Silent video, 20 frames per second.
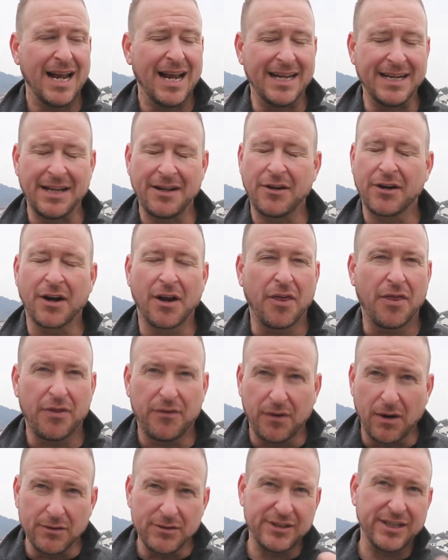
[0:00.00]
and then they're going to
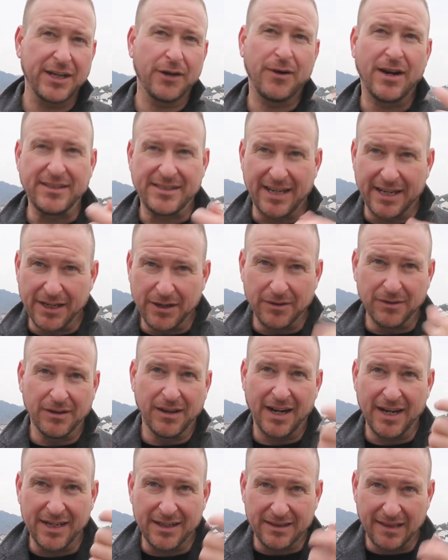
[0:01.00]
throw cigarettes at you
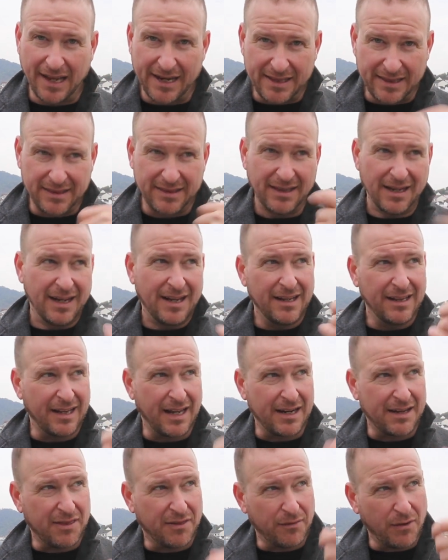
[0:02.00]
like